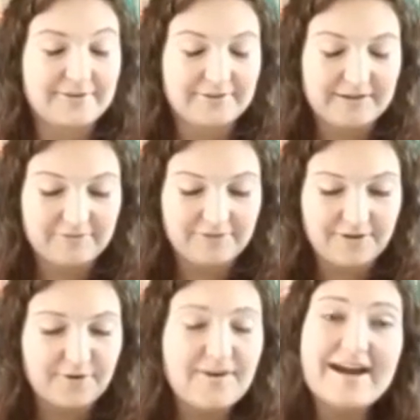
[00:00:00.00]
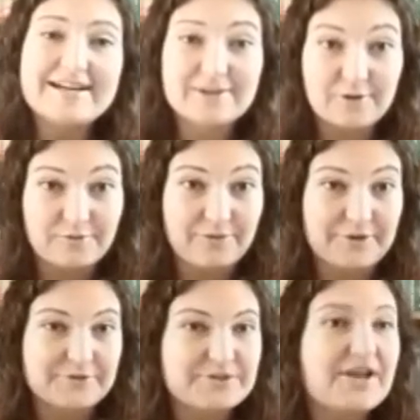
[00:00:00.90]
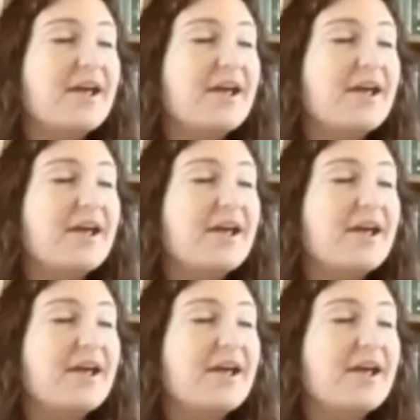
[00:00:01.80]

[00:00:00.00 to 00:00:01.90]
you don't even know. I love those.